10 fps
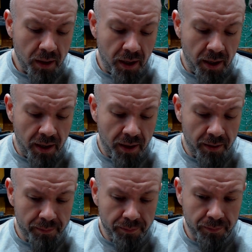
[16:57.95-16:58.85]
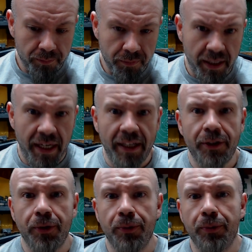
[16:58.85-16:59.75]
the
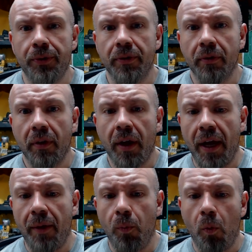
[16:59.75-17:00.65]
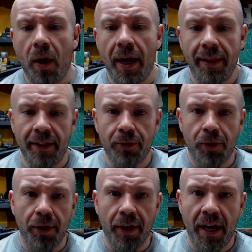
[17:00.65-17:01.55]
issues and why this
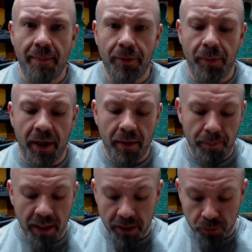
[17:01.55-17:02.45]
trigger came to me, because